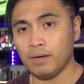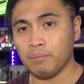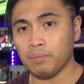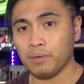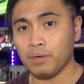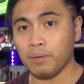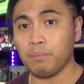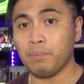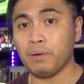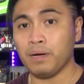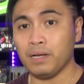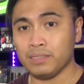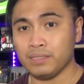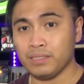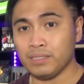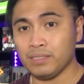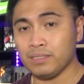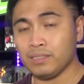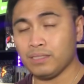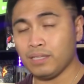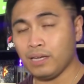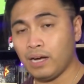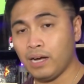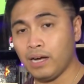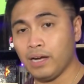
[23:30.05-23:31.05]
composite
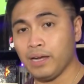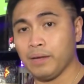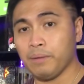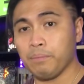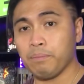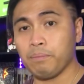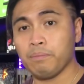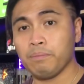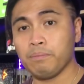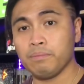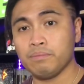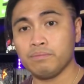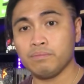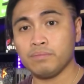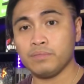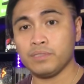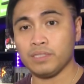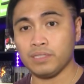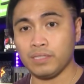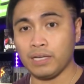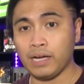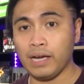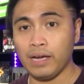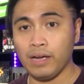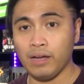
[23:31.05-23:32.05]
type
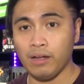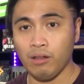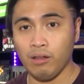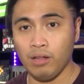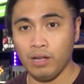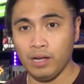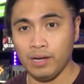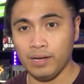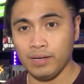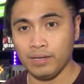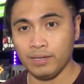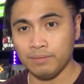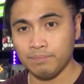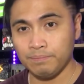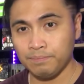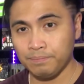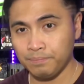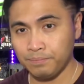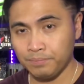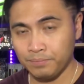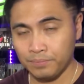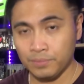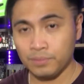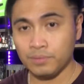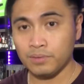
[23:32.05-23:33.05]
style
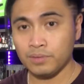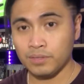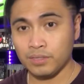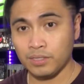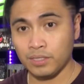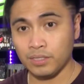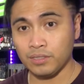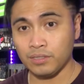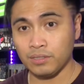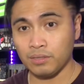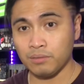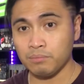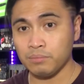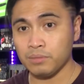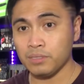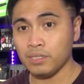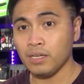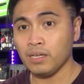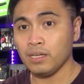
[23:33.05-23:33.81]
systems.